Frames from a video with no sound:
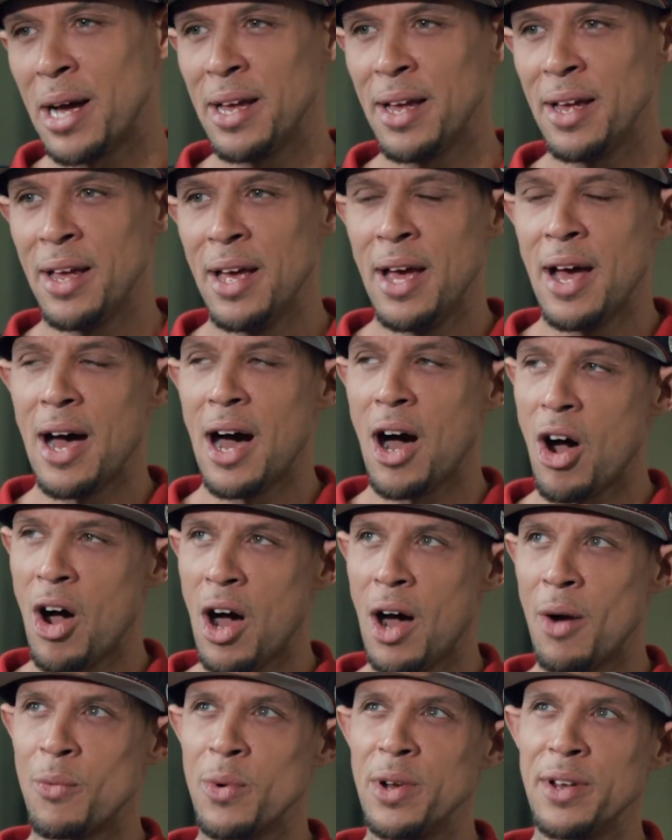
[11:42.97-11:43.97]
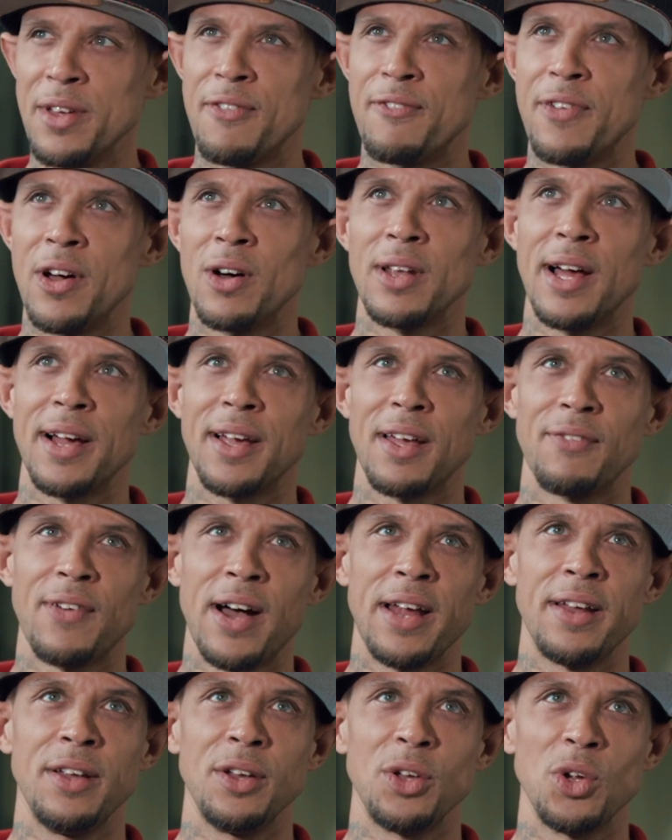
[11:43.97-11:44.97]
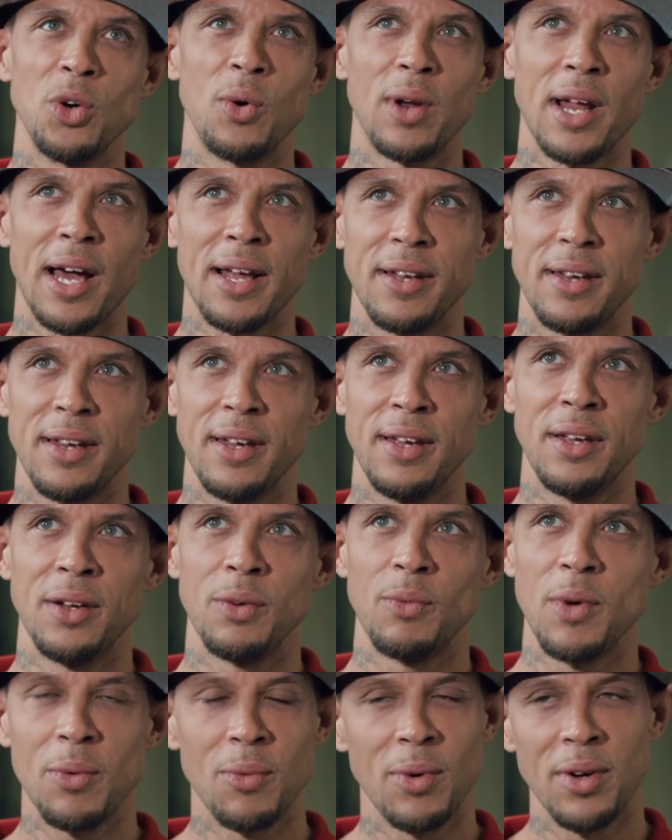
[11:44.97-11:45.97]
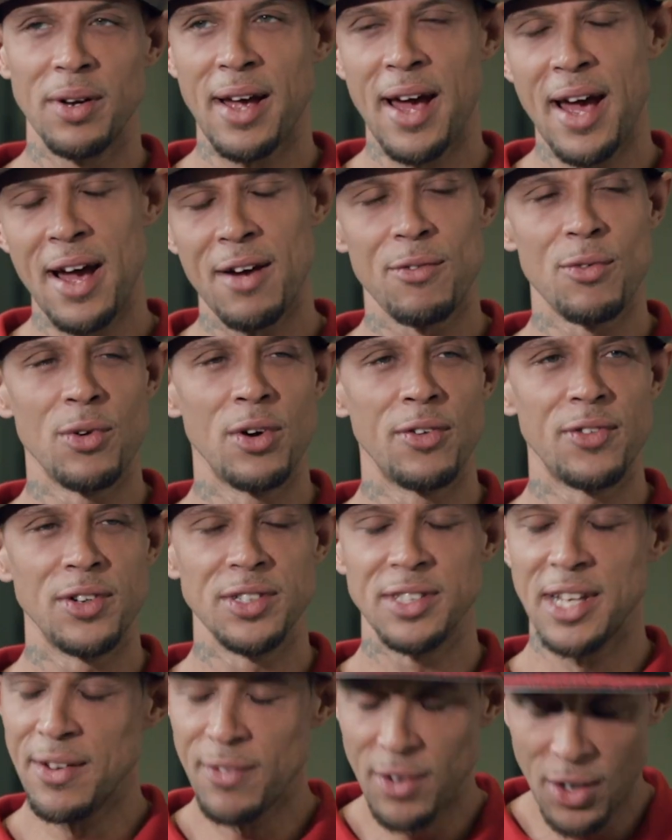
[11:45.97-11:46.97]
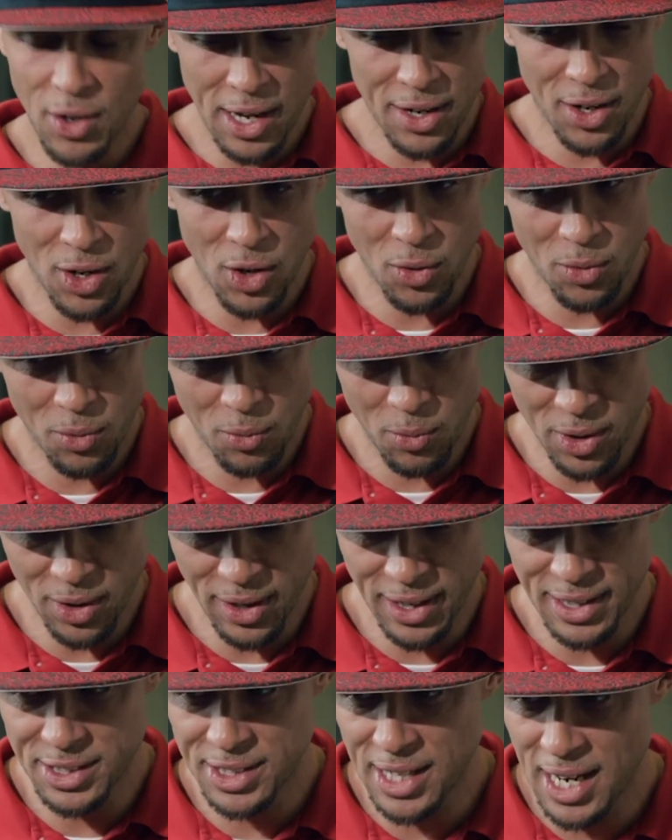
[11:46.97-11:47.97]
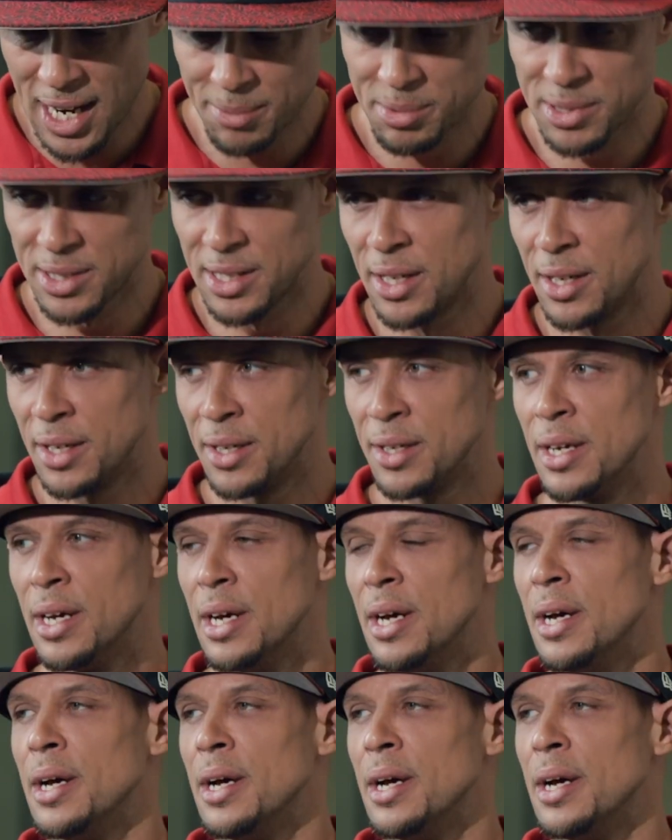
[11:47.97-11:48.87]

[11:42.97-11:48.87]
I, I, I really felt like if I didn't do what I did, we wouldn't have roofers, even though I know we'll get jobs done.